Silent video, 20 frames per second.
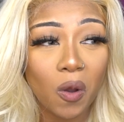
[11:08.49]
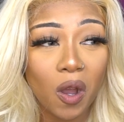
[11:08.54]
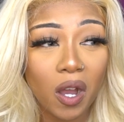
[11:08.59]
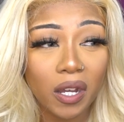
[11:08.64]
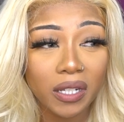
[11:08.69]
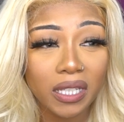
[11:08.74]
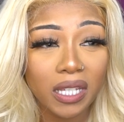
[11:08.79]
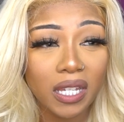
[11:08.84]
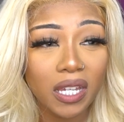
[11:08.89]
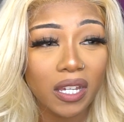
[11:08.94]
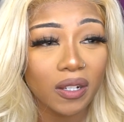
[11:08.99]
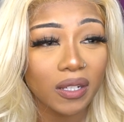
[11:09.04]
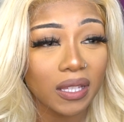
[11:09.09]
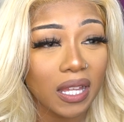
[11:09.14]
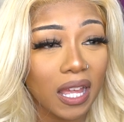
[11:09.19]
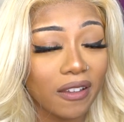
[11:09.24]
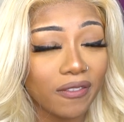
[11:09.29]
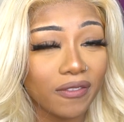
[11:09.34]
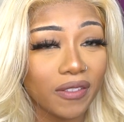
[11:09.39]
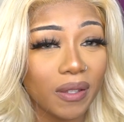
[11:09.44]
walking or
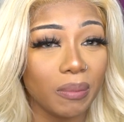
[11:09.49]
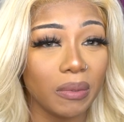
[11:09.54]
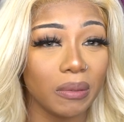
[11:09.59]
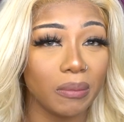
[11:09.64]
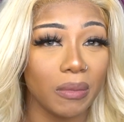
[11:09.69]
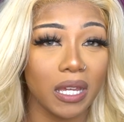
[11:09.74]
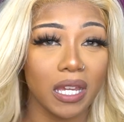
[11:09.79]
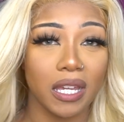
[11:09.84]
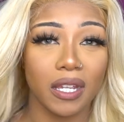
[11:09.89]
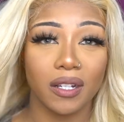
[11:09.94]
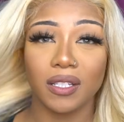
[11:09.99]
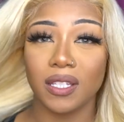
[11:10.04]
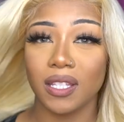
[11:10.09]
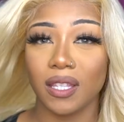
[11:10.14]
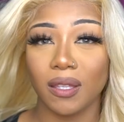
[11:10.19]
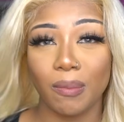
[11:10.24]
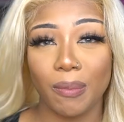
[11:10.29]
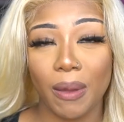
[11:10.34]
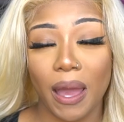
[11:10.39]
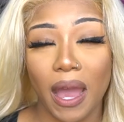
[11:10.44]
like flipping my hair
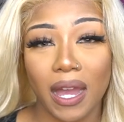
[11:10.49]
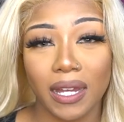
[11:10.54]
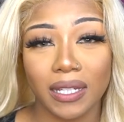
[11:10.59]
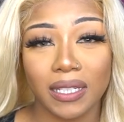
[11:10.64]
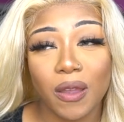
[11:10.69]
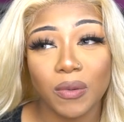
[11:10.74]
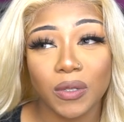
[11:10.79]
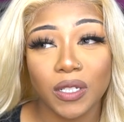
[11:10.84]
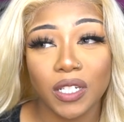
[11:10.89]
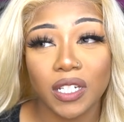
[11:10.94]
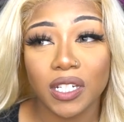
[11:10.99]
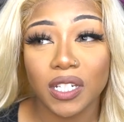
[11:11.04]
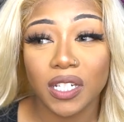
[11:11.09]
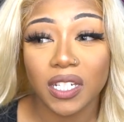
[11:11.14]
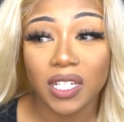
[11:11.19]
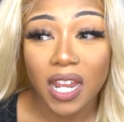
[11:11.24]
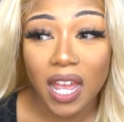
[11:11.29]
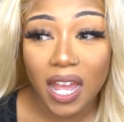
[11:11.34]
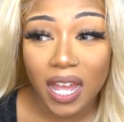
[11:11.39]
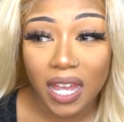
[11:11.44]
to the back it would just
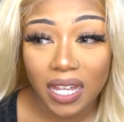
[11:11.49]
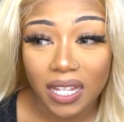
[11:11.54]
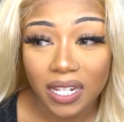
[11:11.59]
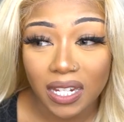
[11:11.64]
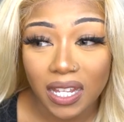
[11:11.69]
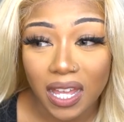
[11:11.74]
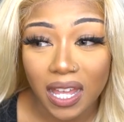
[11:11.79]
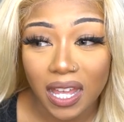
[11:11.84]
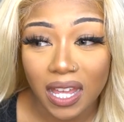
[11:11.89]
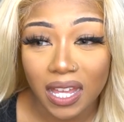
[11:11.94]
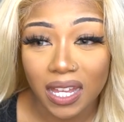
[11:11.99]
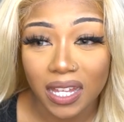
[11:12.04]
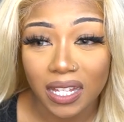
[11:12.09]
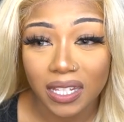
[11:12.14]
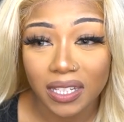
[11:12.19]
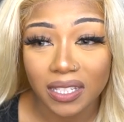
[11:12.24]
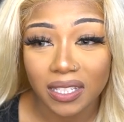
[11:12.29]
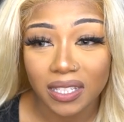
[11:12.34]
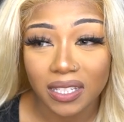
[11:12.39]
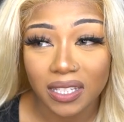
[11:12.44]
shed
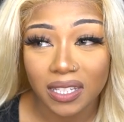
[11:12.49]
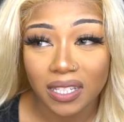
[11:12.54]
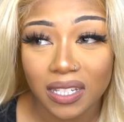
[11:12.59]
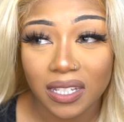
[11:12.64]
and